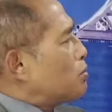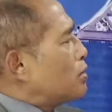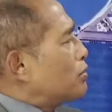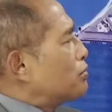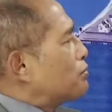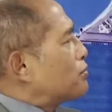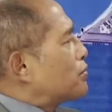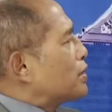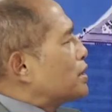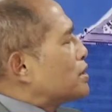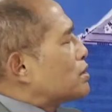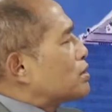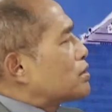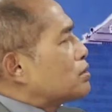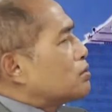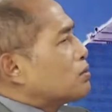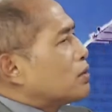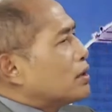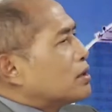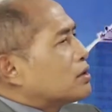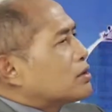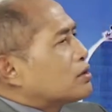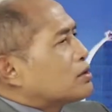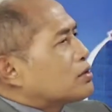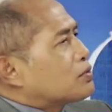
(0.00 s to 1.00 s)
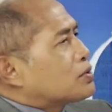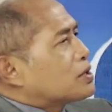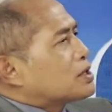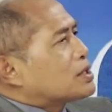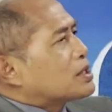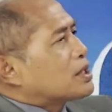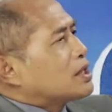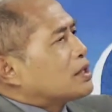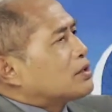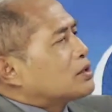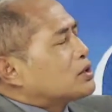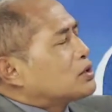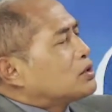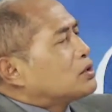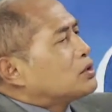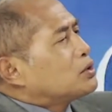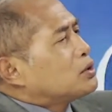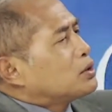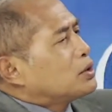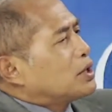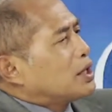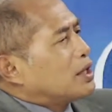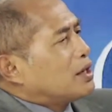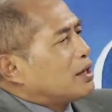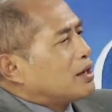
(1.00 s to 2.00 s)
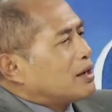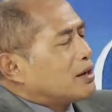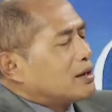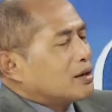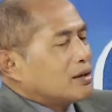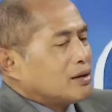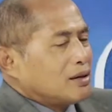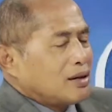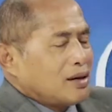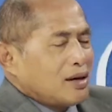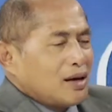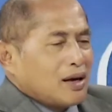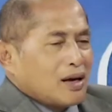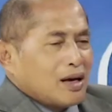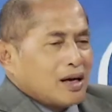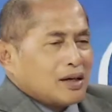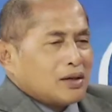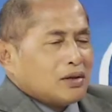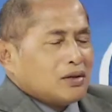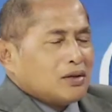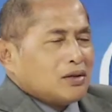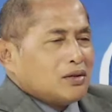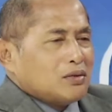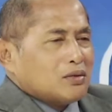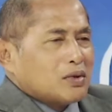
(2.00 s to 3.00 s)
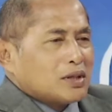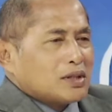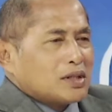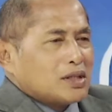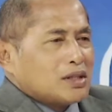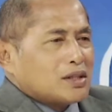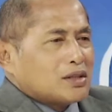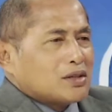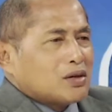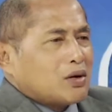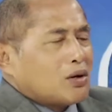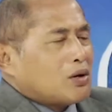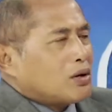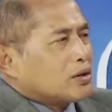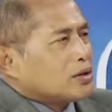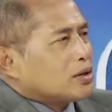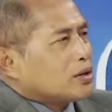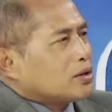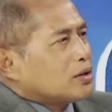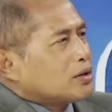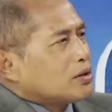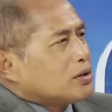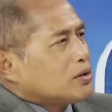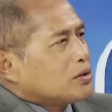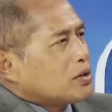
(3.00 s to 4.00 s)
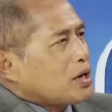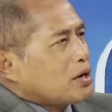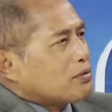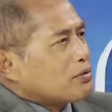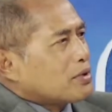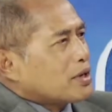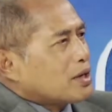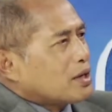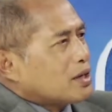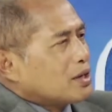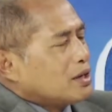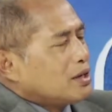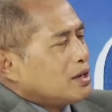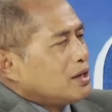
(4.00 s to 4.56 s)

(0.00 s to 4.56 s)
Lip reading: of friends who went to Switzerland to do the, I don't know what it's called, you know, you have a